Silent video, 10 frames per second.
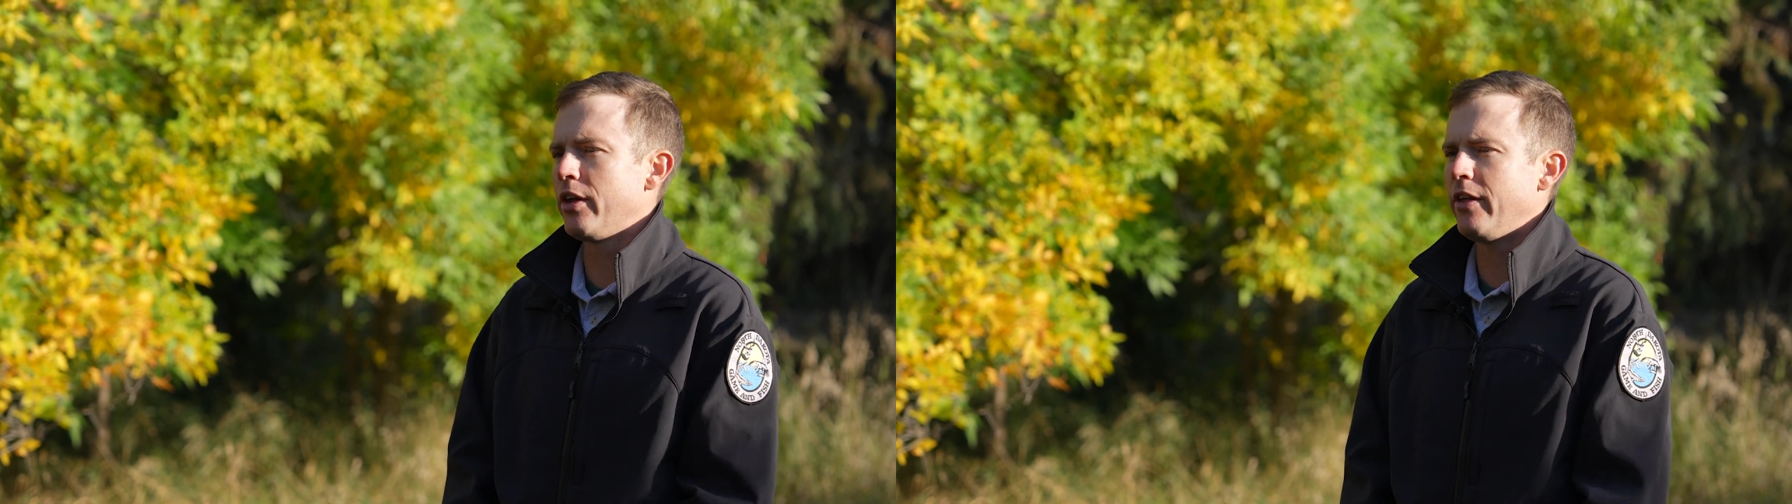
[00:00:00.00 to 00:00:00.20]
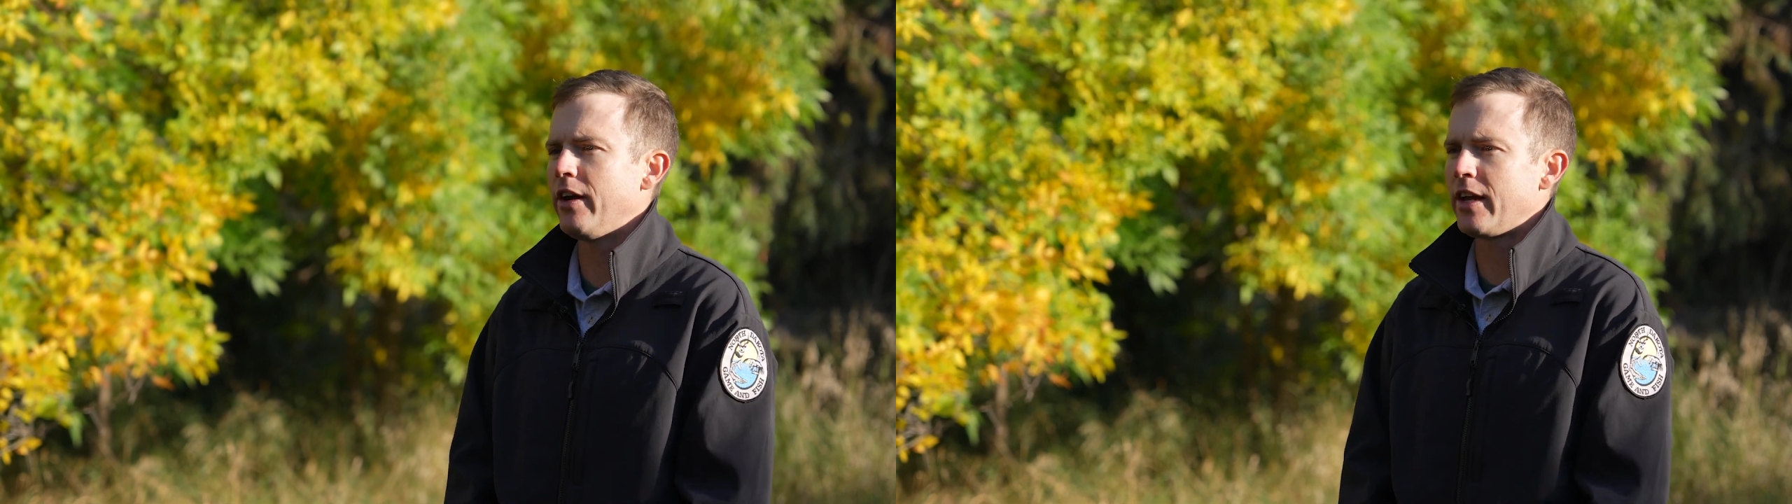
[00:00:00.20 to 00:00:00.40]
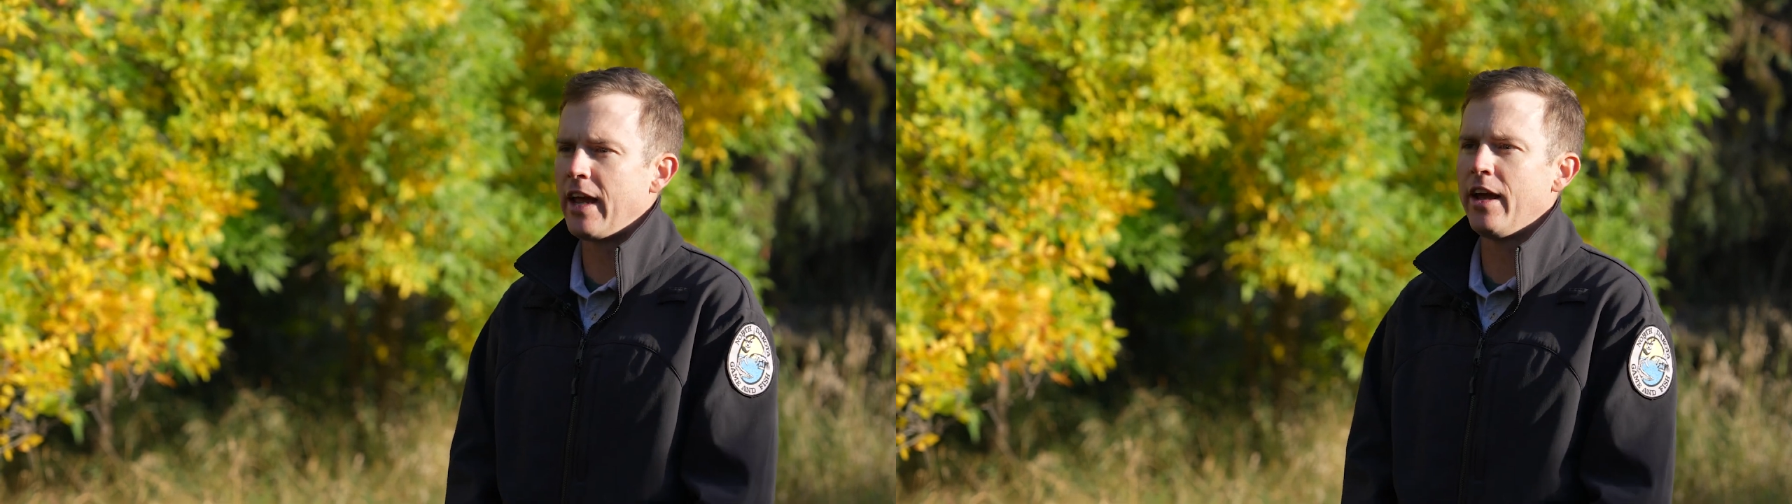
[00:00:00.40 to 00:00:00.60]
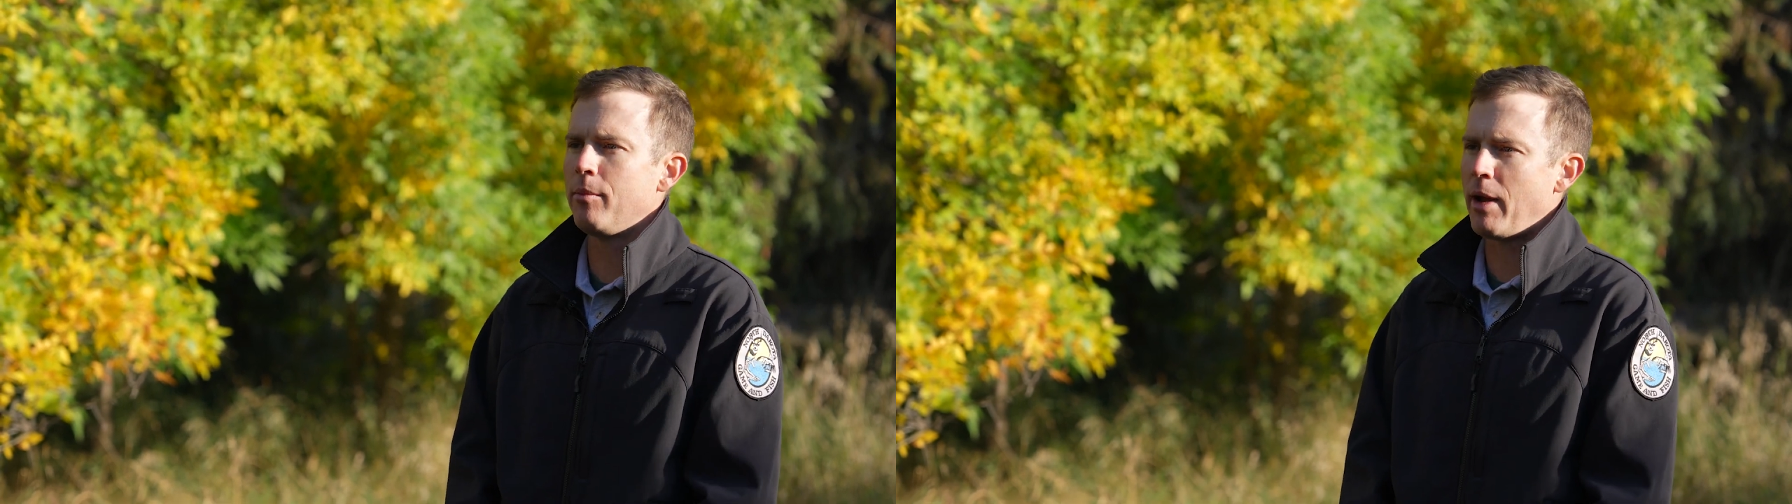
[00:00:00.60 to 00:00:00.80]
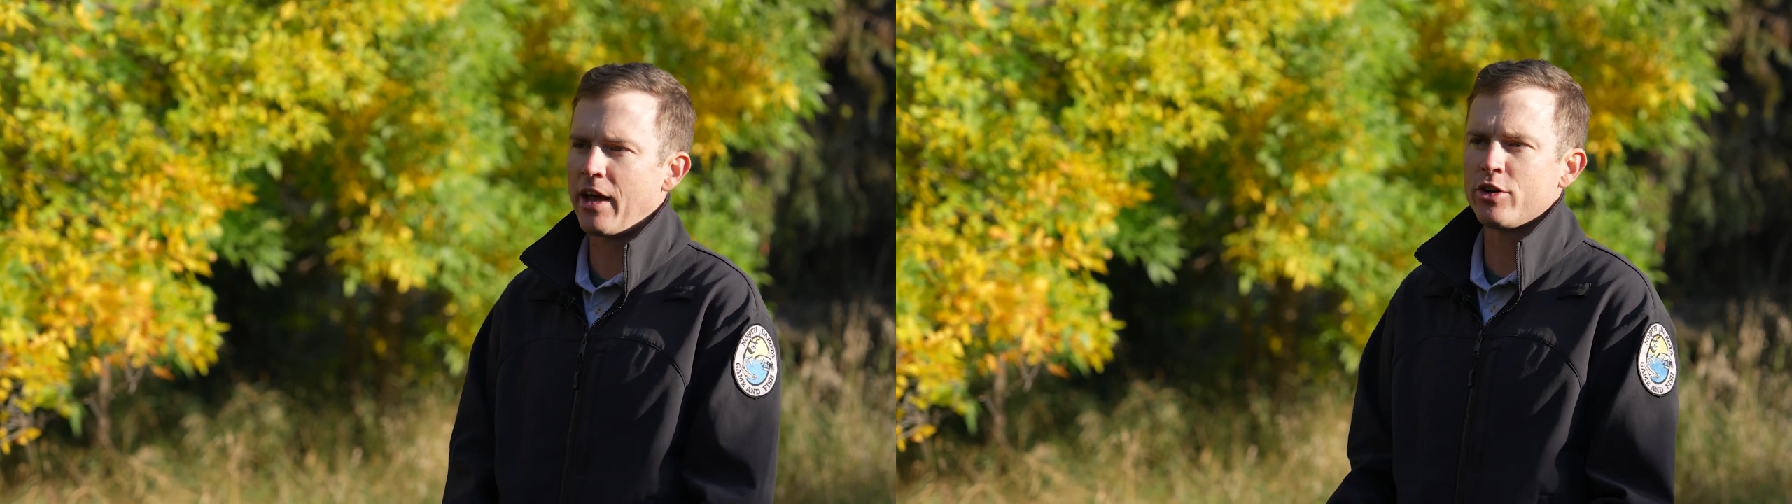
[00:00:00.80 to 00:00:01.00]
and then
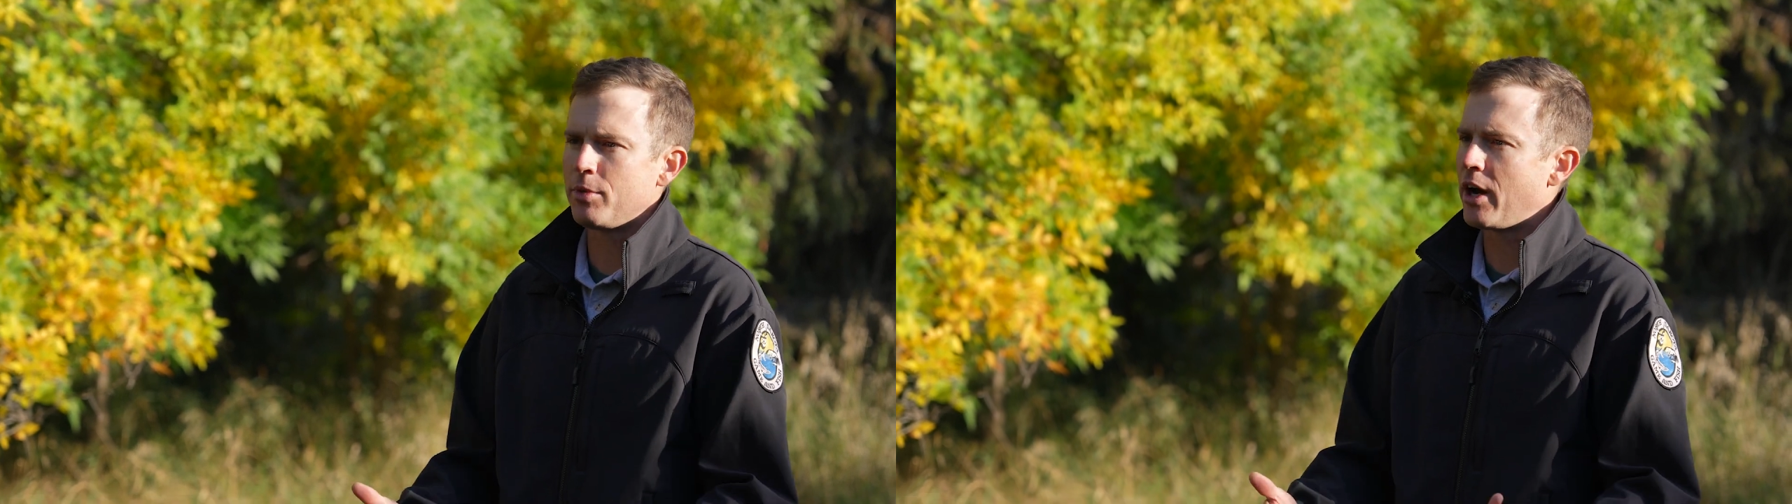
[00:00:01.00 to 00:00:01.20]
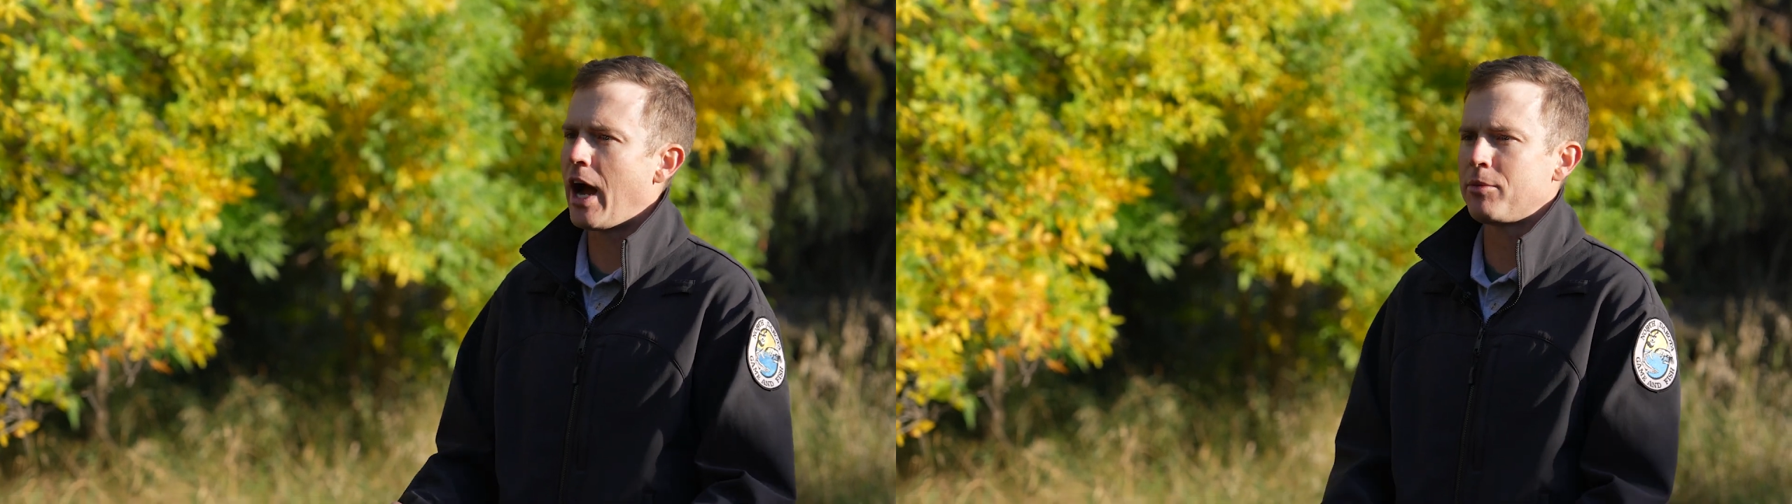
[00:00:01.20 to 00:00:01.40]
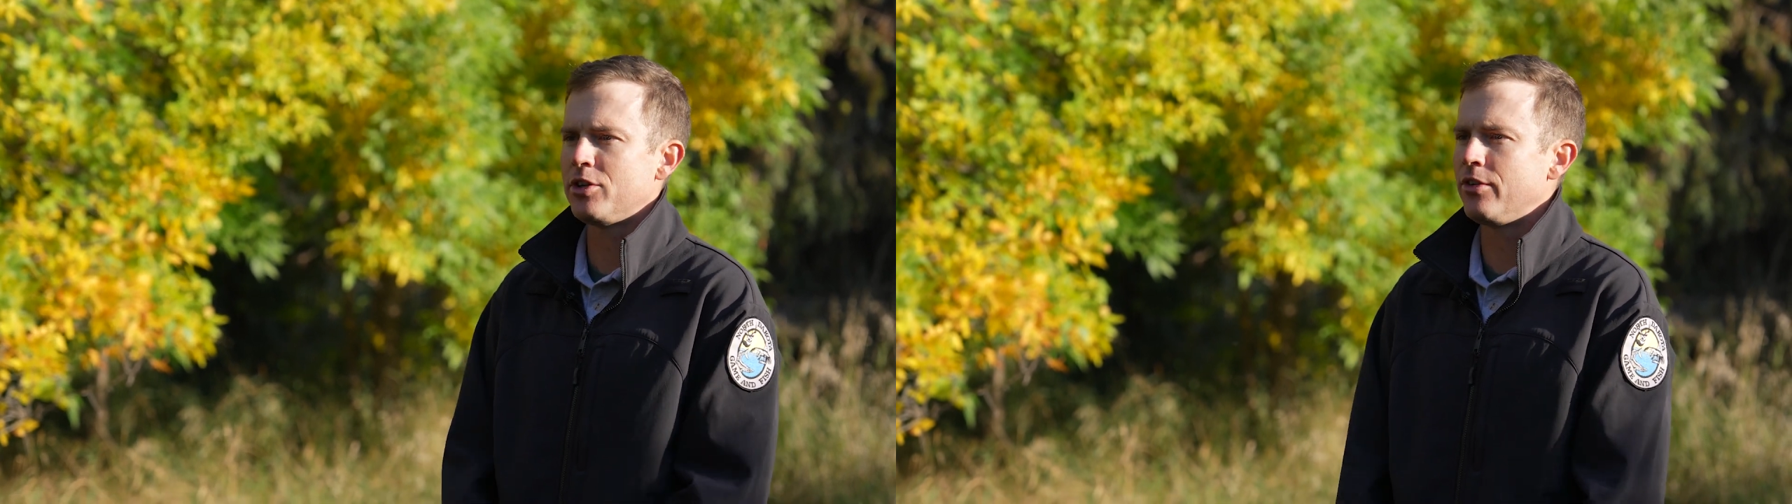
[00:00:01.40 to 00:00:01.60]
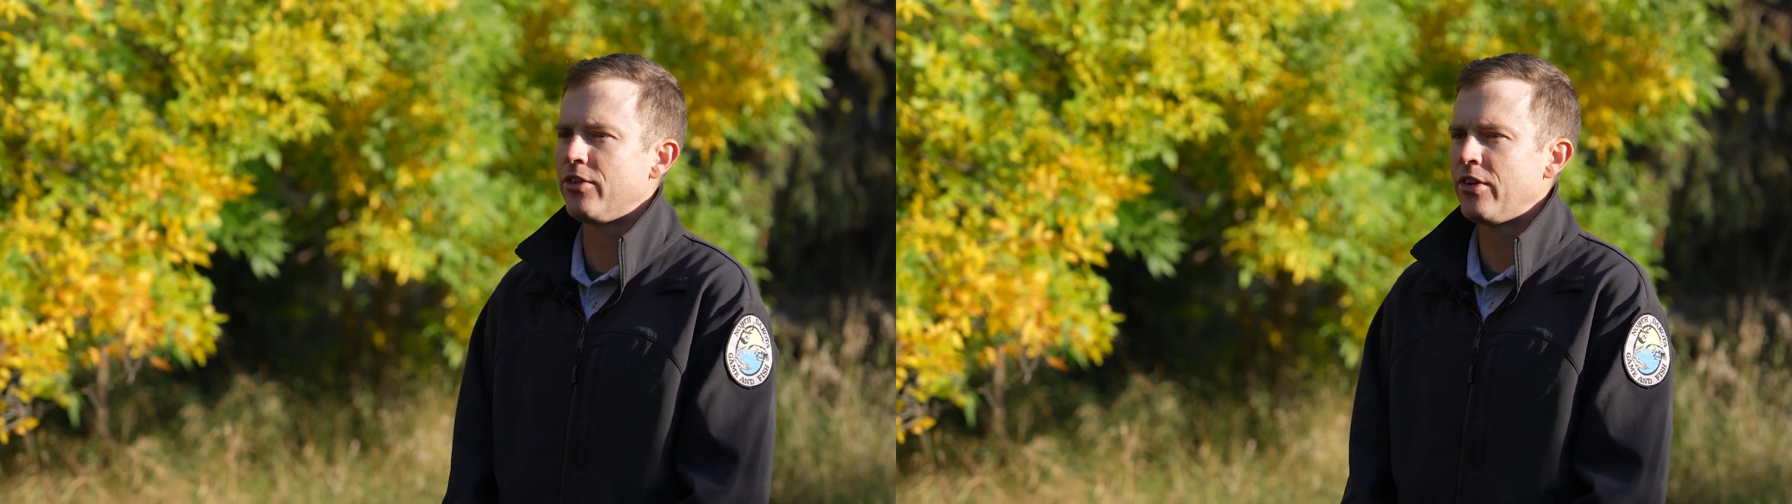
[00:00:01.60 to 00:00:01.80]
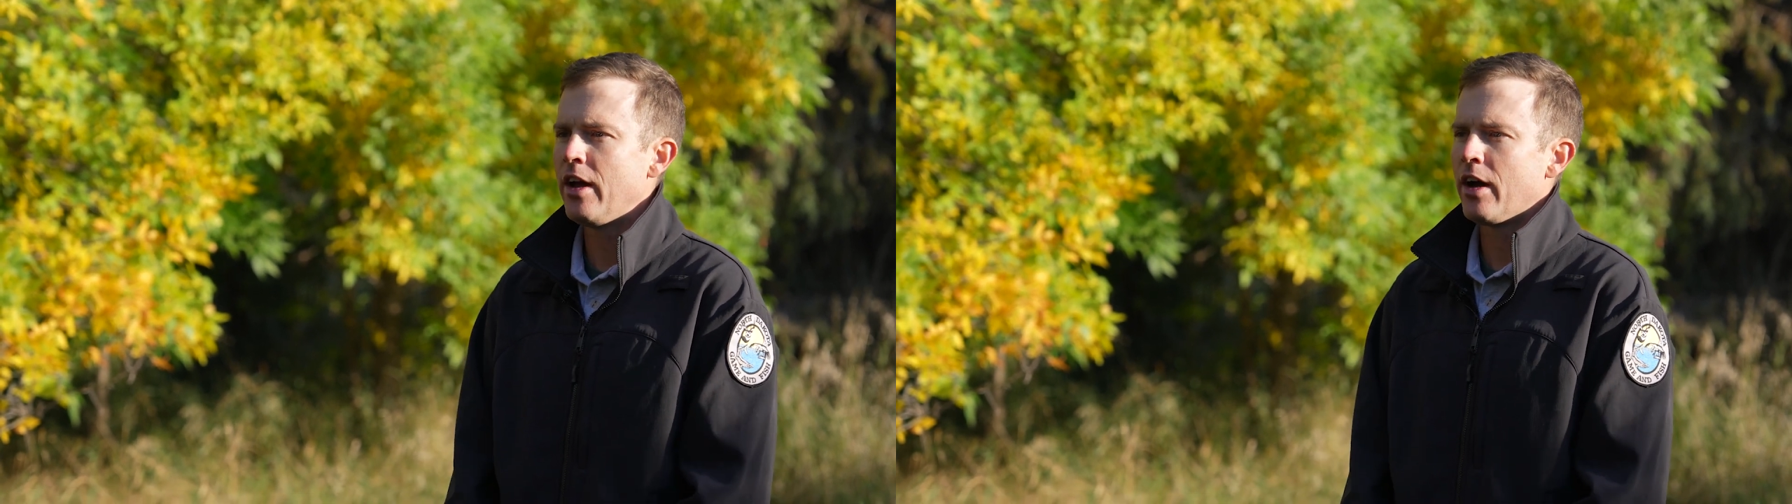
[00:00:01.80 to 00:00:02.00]
again, management options